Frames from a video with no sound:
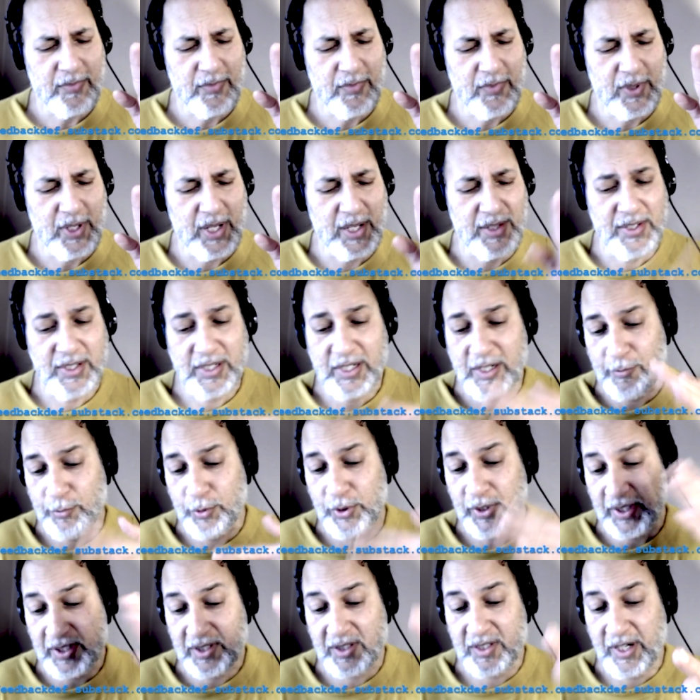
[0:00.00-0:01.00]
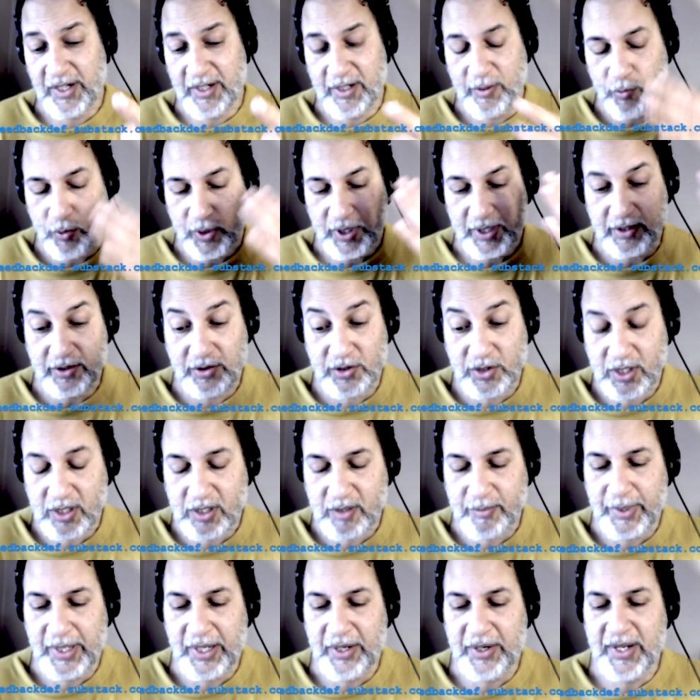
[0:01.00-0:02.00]
and then got really excited, wanted to talk
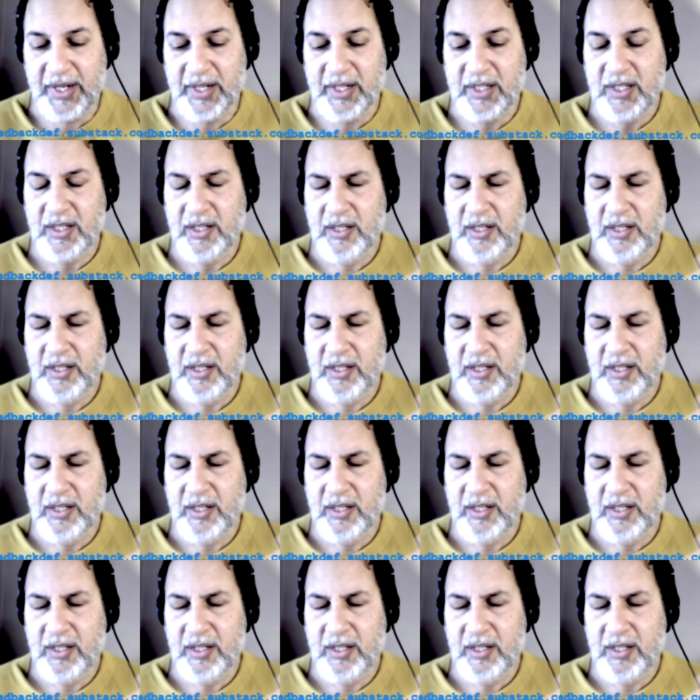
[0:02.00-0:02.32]
about it.